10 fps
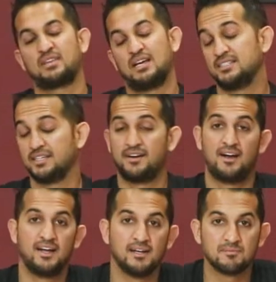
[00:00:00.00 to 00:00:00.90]
I said,
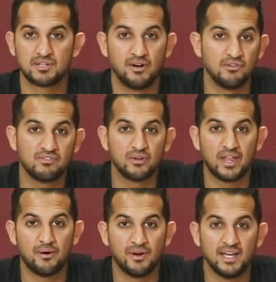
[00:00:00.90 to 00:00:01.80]
"All right, I'm sorry you feel
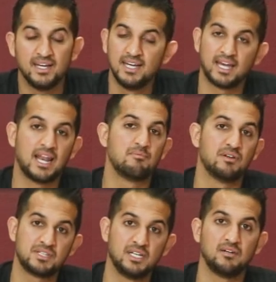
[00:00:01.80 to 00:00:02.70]
that way." And I
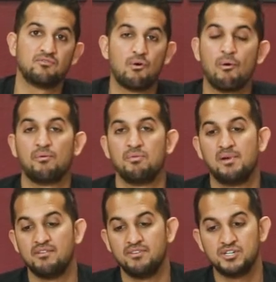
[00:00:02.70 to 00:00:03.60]
proceeded forward with
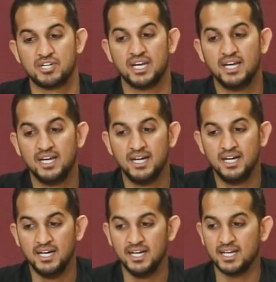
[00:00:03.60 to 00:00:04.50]
my vision.
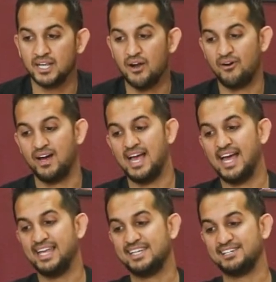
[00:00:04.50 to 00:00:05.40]
You know,
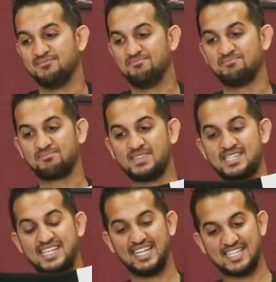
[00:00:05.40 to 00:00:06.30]
and
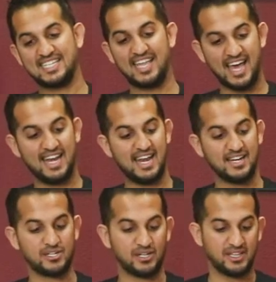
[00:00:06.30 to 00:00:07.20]
since then
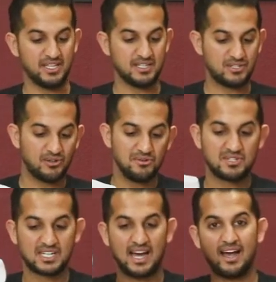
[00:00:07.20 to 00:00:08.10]
I took these two
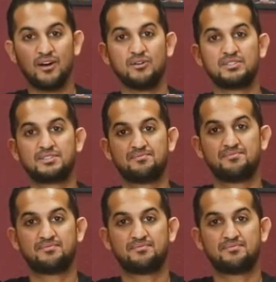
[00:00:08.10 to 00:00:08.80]
styles